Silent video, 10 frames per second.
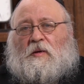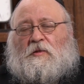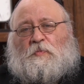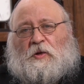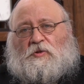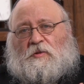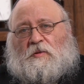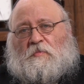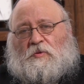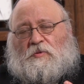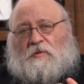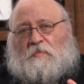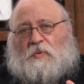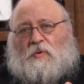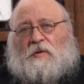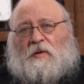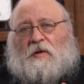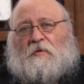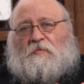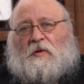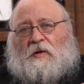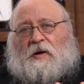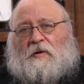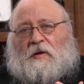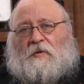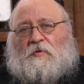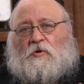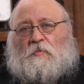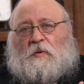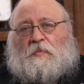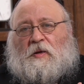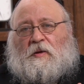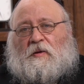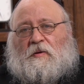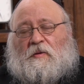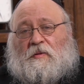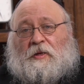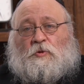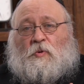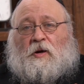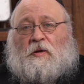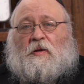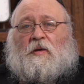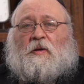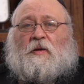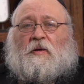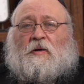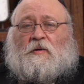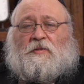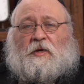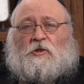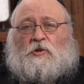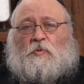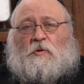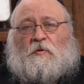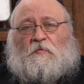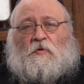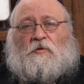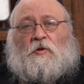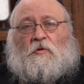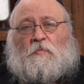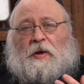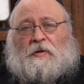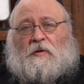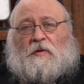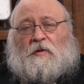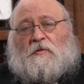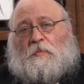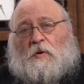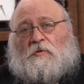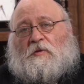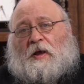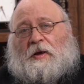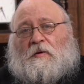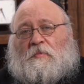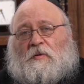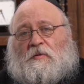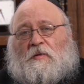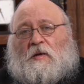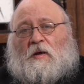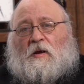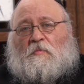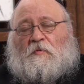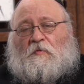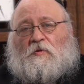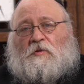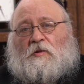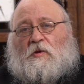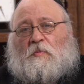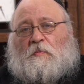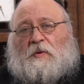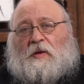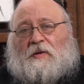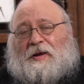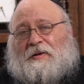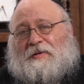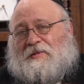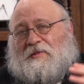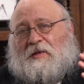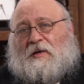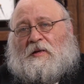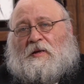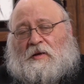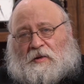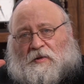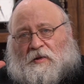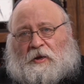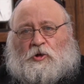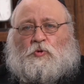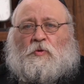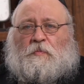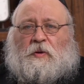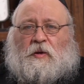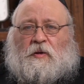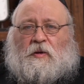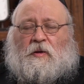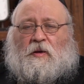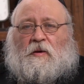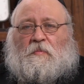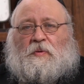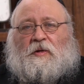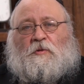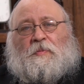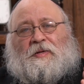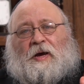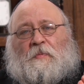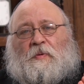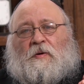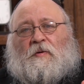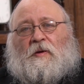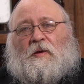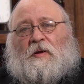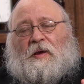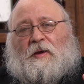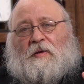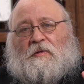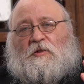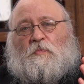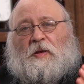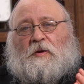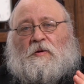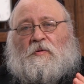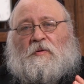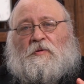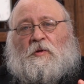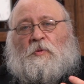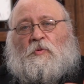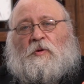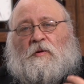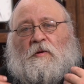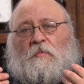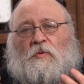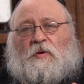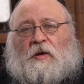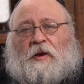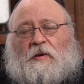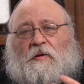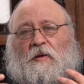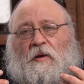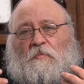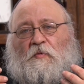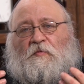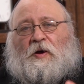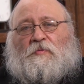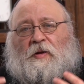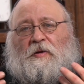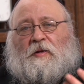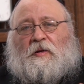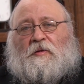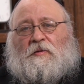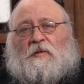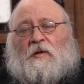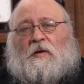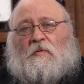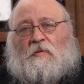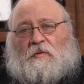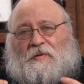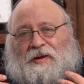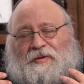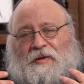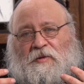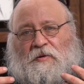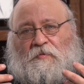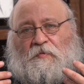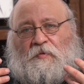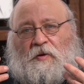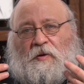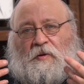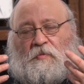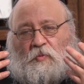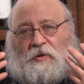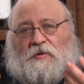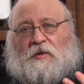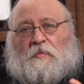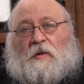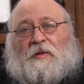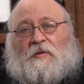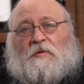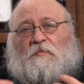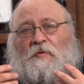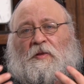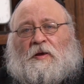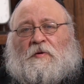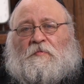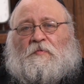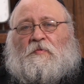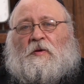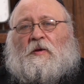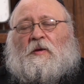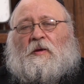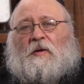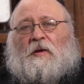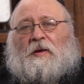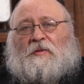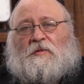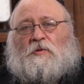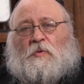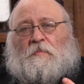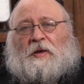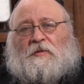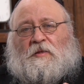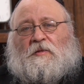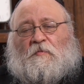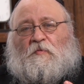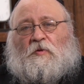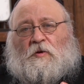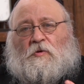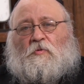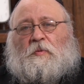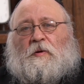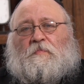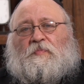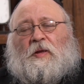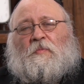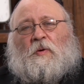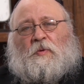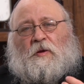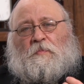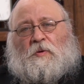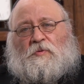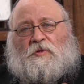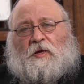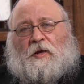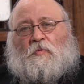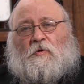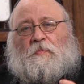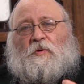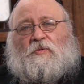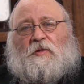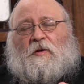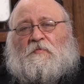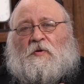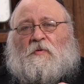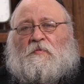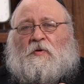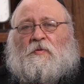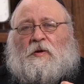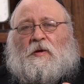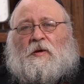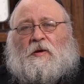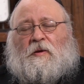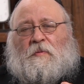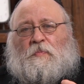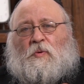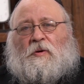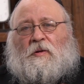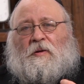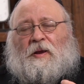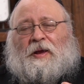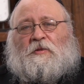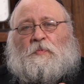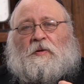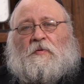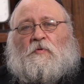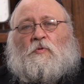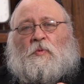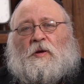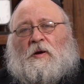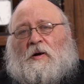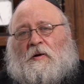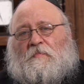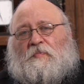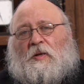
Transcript: Speech is the most important gift that God gave a human being. That's why our sages, when it refers to humanity as opposed to animals, refers to the human being not as sikhli, an intellectual being, but as medaber, a speaker, someone who could communicate profound ideas, ideas of wisdom, ideas of love. And this is what makes us fully human. And when we abuse that, we're abusing a very, very important aspect of who we are.